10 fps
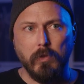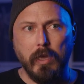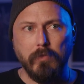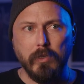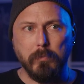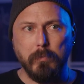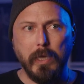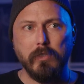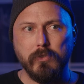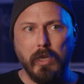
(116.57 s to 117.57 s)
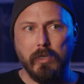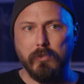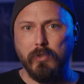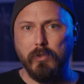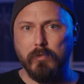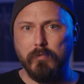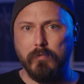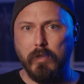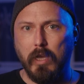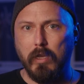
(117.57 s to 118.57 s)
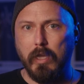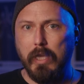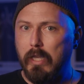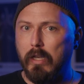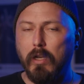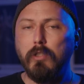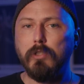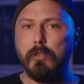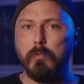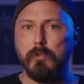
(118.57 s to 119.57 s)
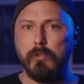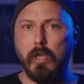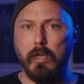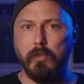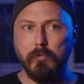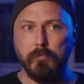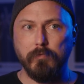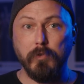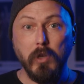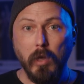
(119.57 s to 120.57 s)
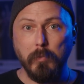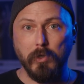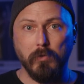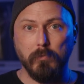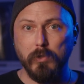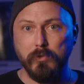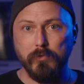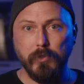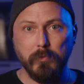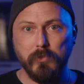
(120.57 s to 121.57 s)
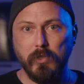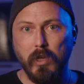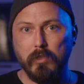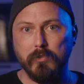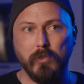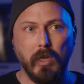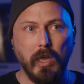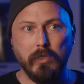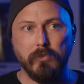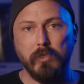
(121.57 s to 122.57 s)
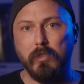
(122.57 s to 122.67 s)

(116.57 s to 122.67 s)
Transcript: having a base ISO of 800 was kind of phenomenal. Most film stocks, the highest